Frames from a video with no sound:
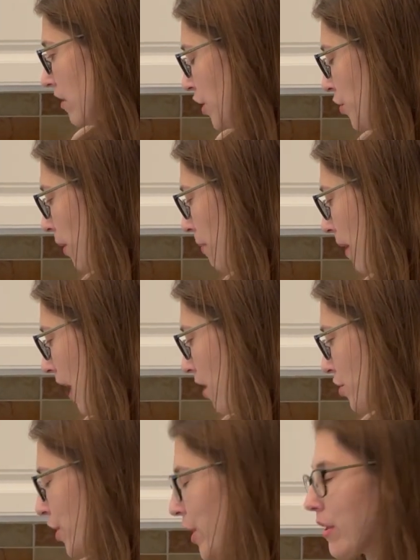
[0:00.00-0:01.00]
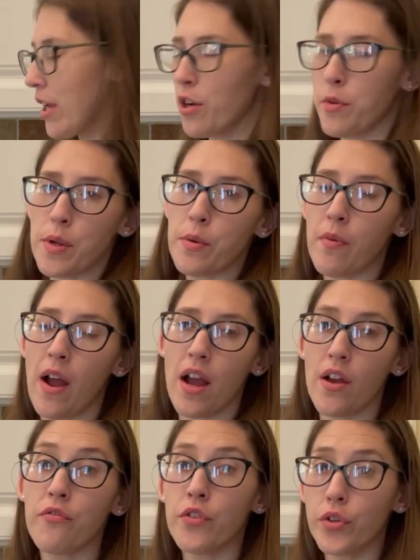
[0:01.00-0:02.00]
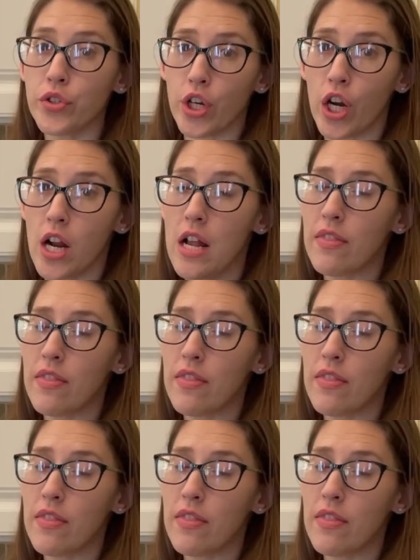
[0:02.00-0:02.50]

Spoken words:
I'll show you later, you can buy a filter.